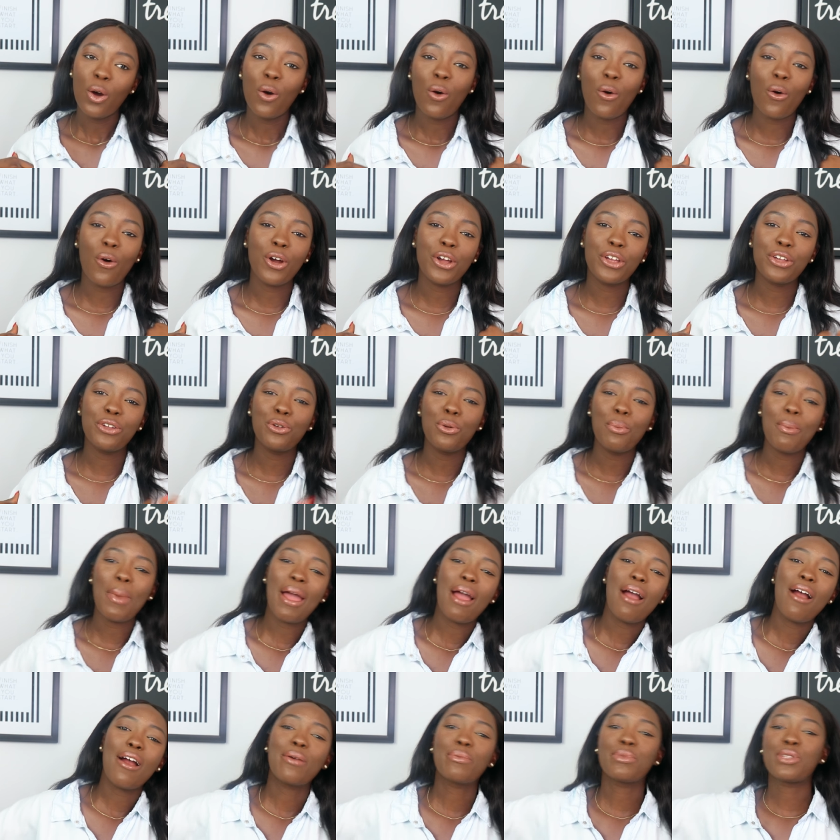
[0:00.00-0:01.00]
or you know, my
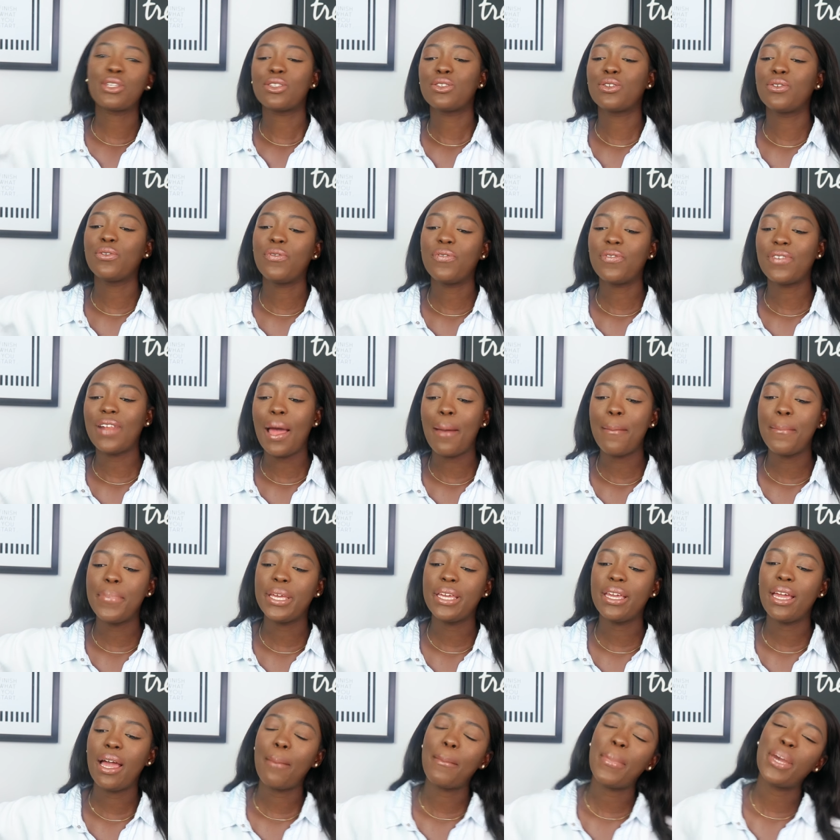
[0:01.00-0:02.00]
arms are too
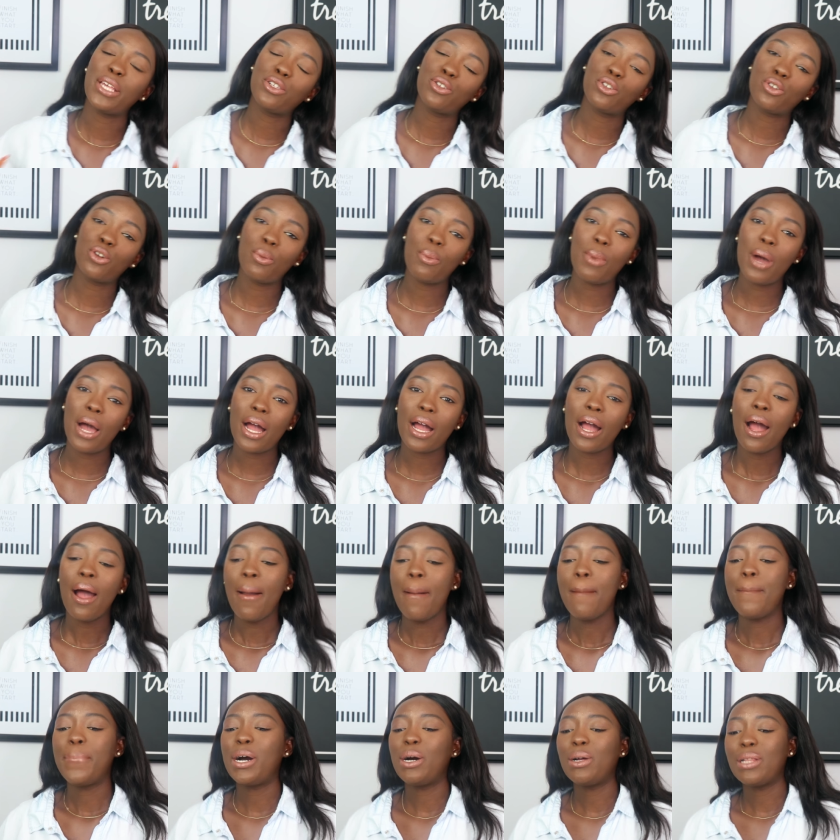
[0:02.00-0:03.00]
flabby and my stomach,
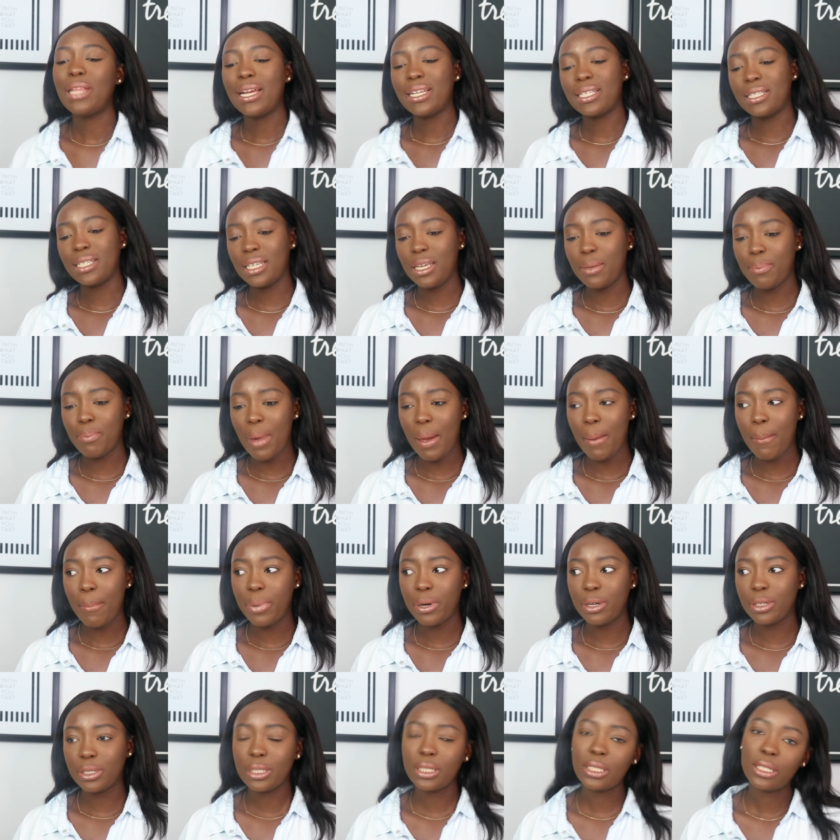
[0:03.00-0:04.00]
but I would like to keep my
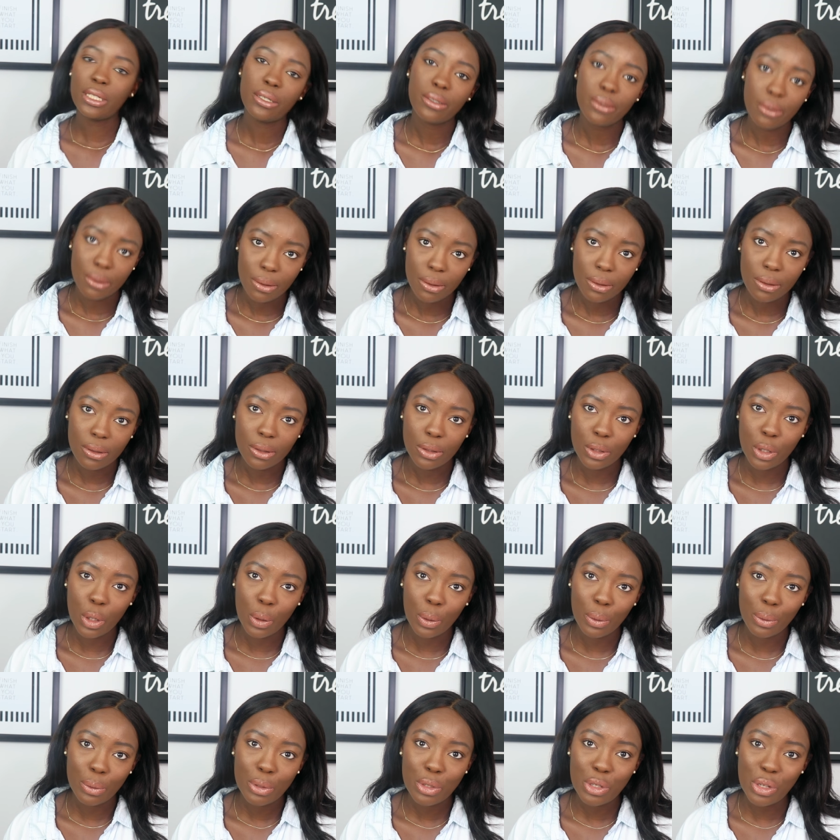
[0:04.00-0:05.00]
butt.
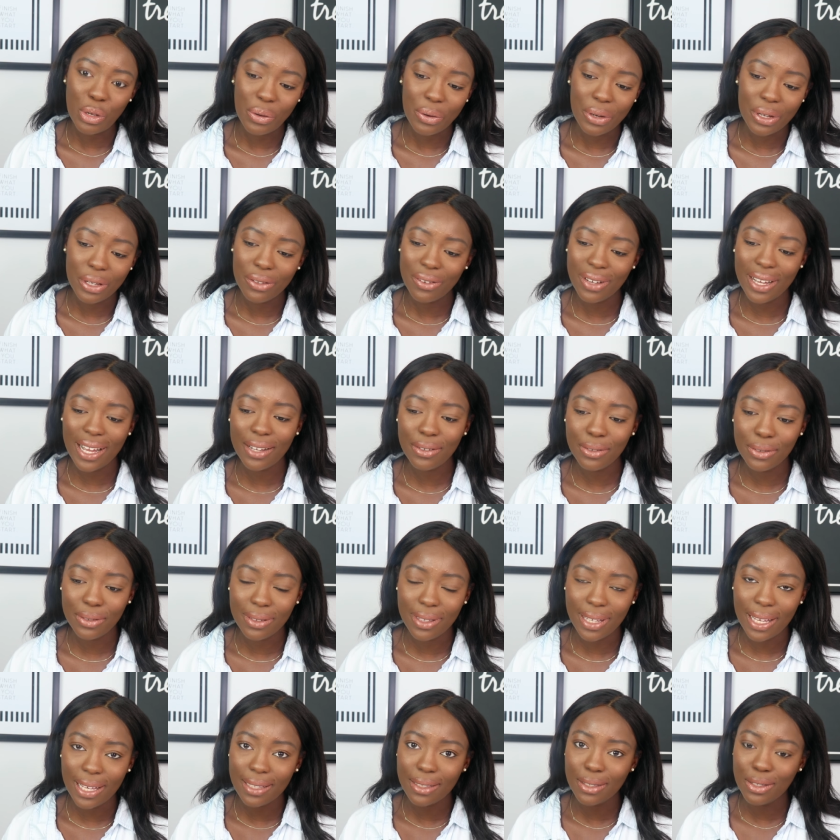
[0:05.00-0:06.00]
No, sorry, you can't do
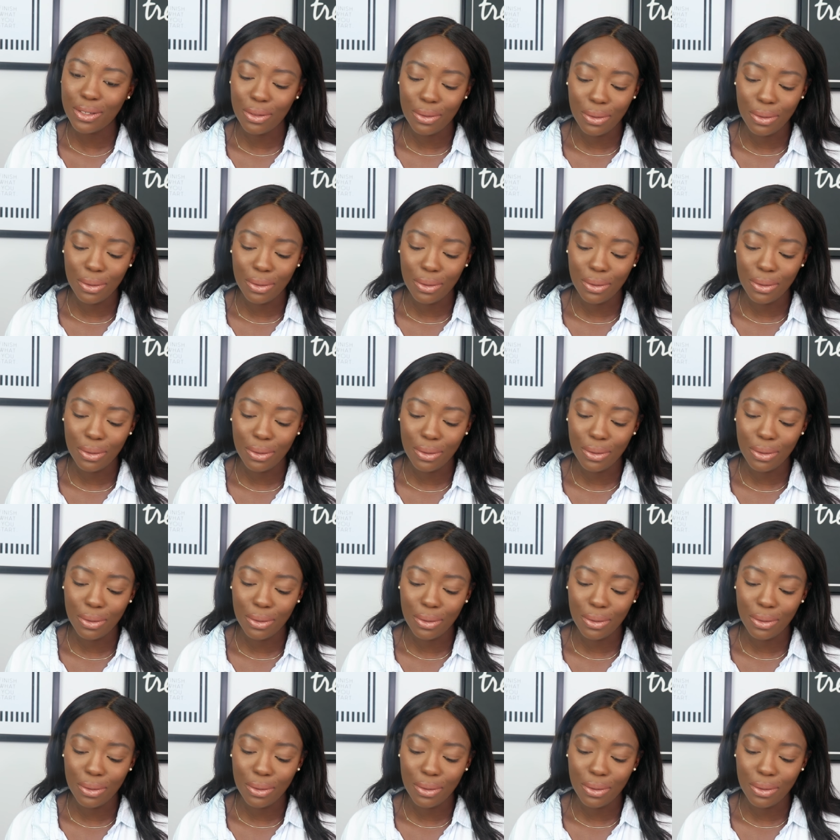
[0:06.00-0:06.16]
that.